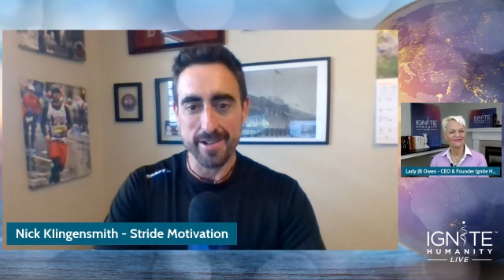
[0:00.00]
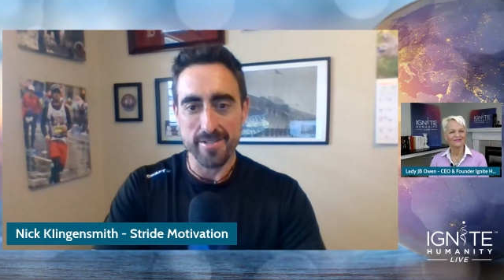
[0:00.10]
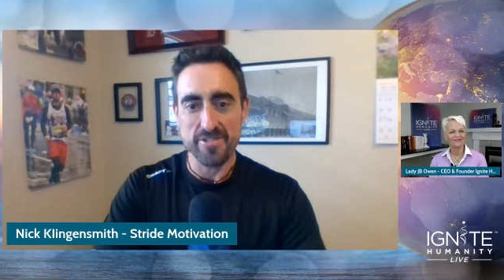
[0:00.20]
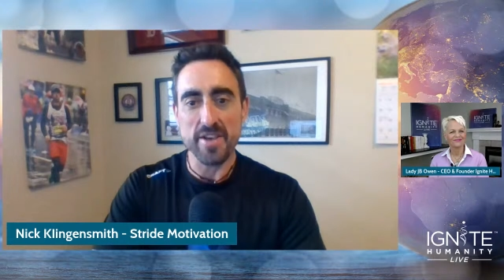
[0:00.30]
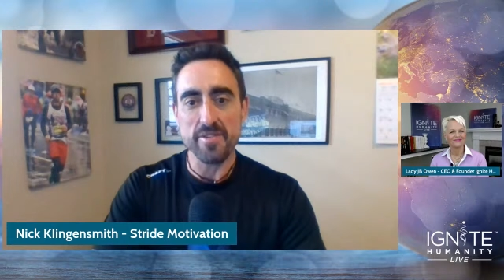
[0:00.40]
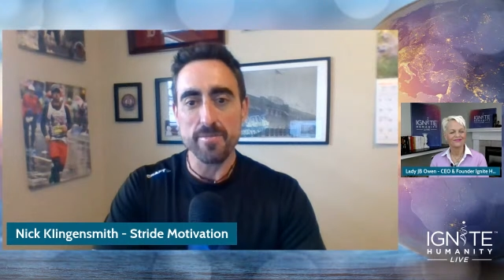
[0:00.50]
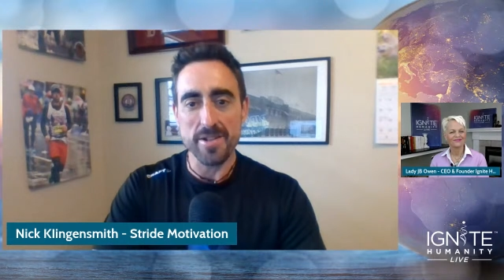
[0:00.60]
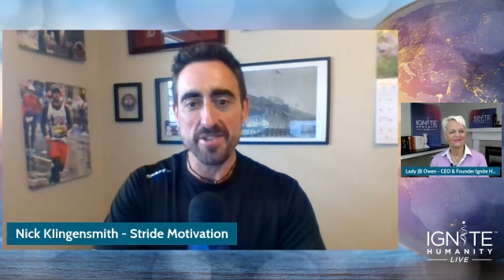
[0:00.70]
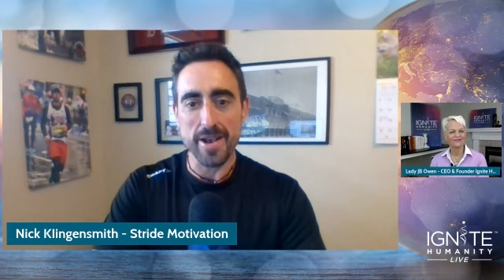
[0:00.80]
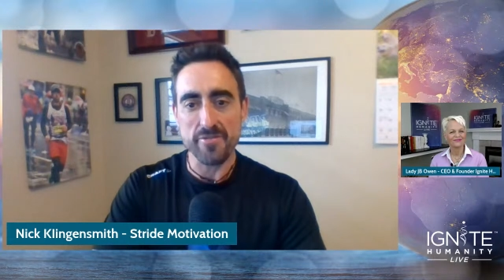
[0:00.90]
7
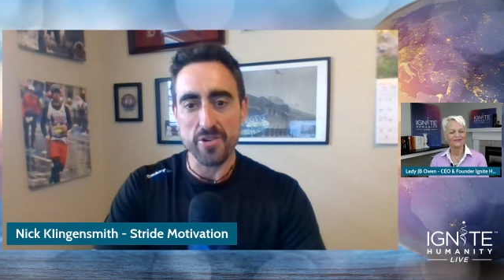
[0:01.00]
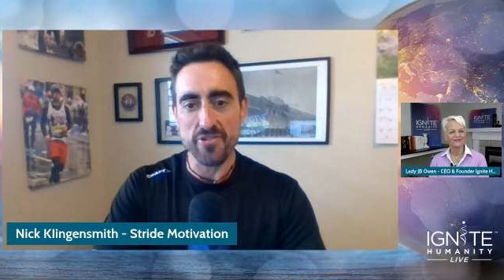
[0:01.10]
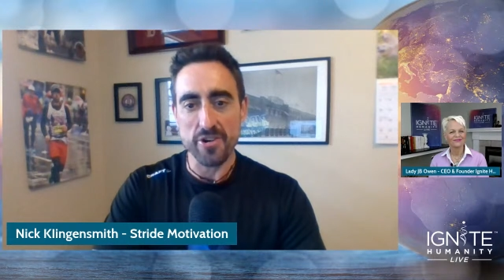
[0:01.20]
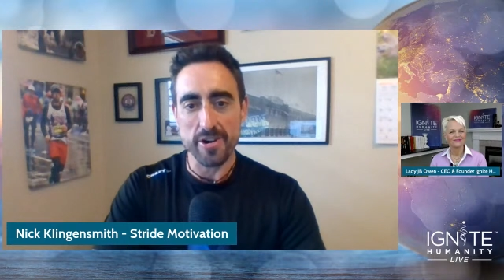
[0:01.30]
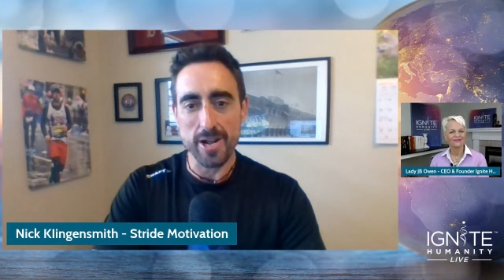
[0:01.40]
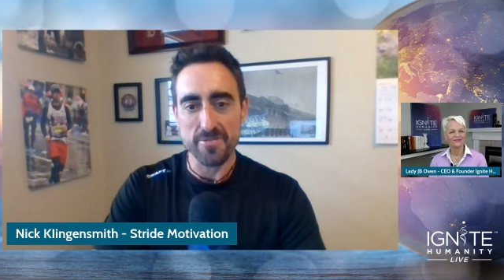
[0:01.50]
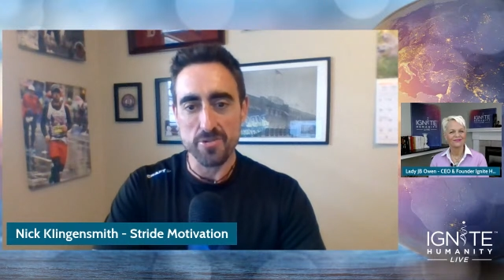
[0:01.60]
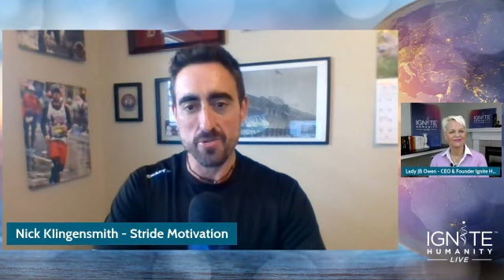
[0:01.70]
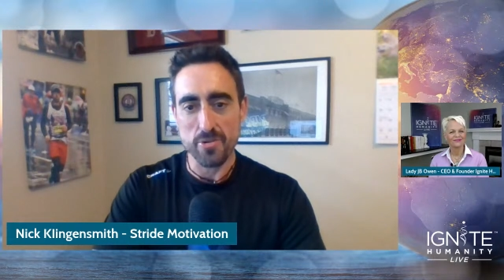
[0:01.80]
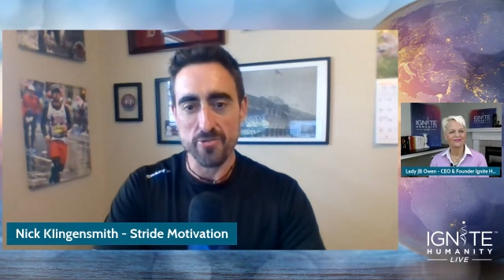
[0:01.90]
months after I started obstacle
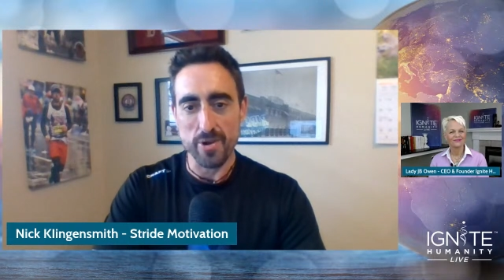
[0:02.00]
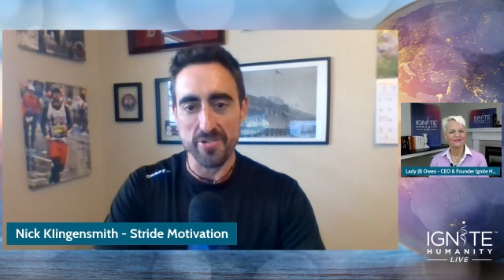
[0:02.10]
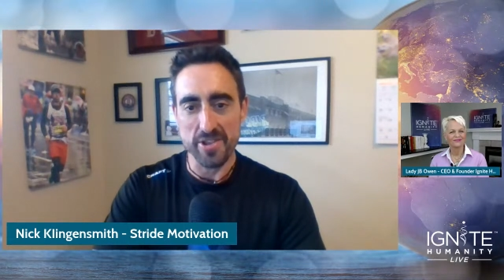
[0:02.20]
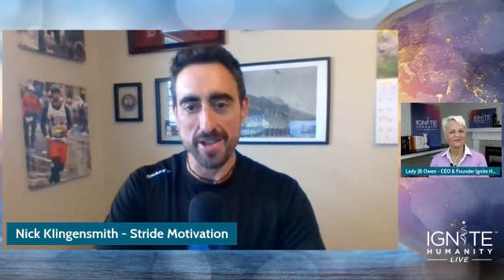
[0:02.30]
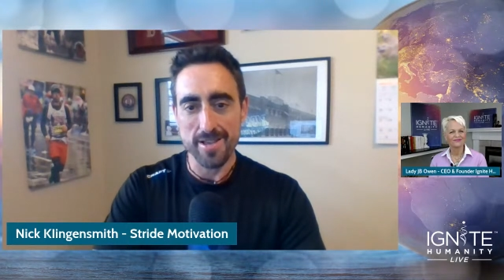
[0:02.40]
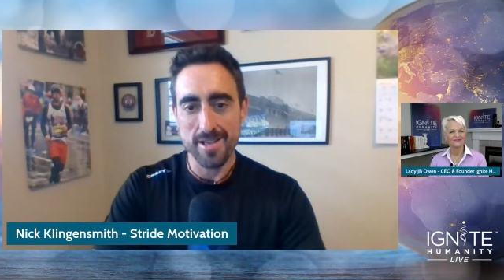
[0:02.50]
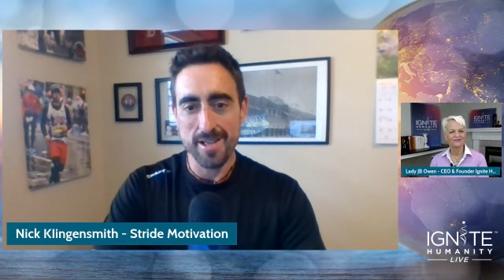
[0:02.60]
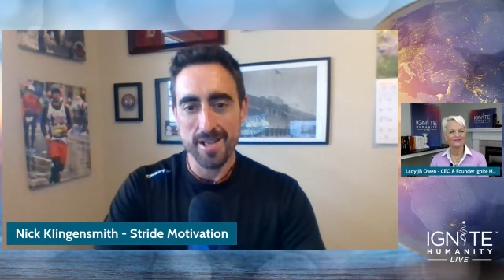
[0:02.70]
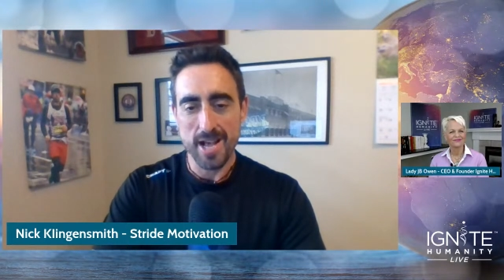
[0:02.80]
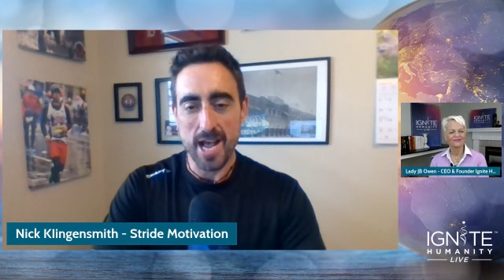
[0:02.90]
course racing,
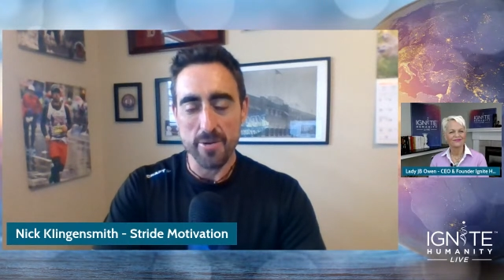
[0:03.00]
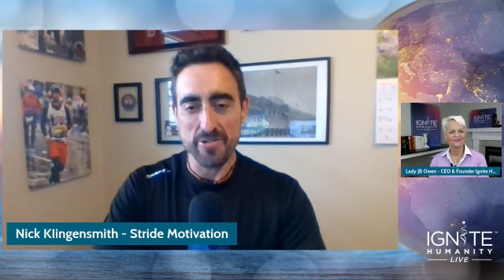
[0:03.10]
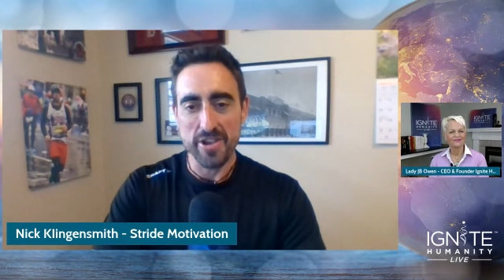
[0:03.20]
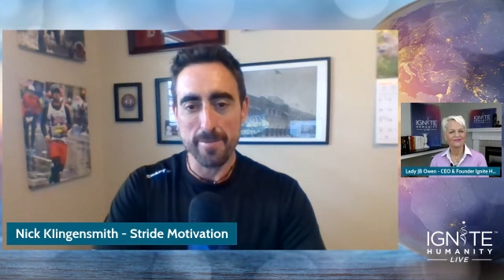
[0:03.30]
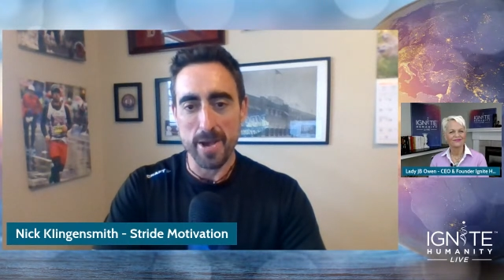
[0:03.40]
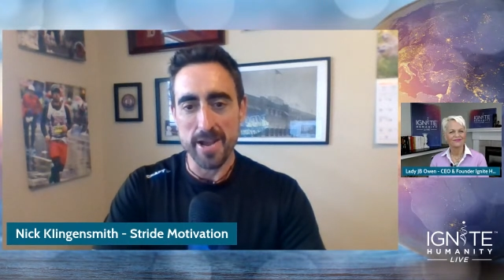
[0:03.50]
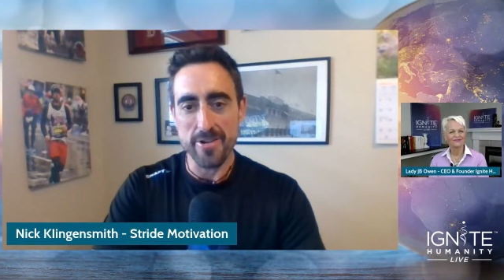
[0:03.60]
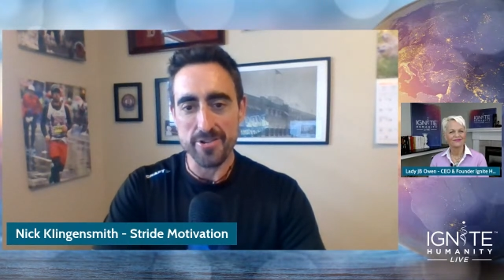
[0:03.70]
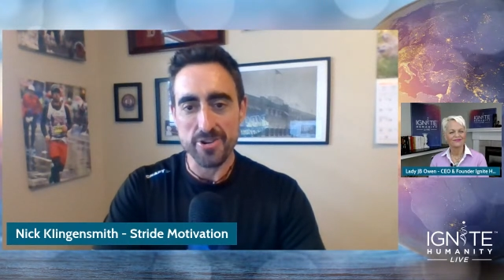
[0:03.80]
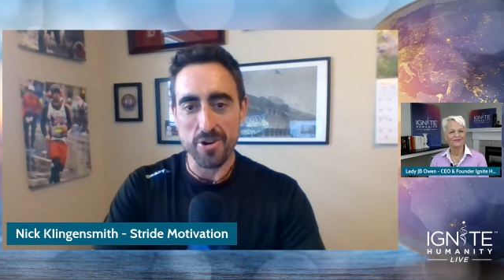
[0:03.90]
I was hit by
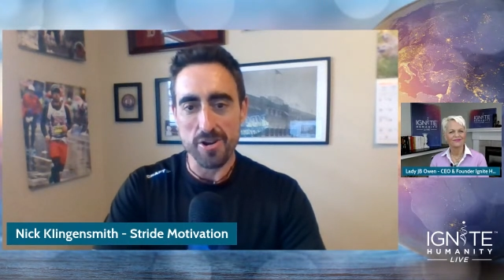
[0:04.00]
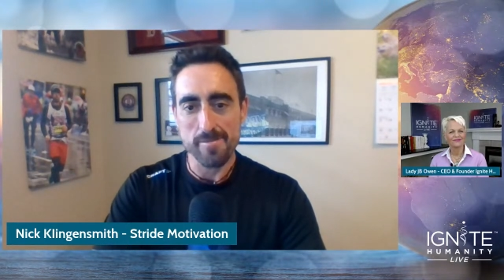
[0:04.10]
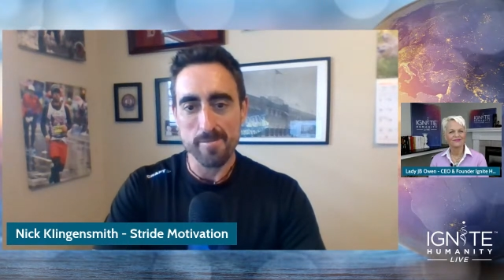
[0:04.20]
another car.